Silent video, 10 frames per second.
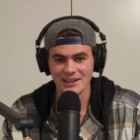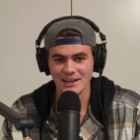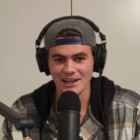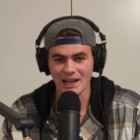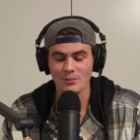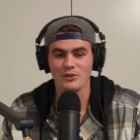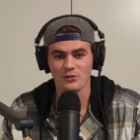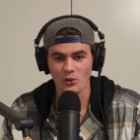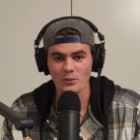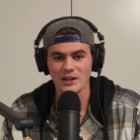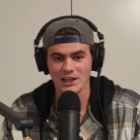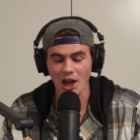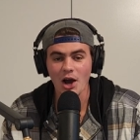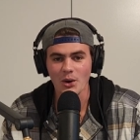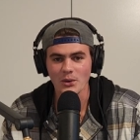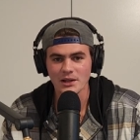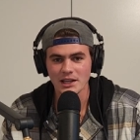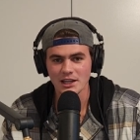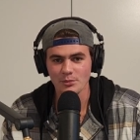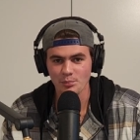And before we go,
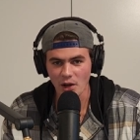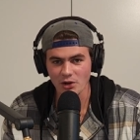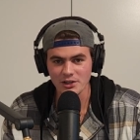buckle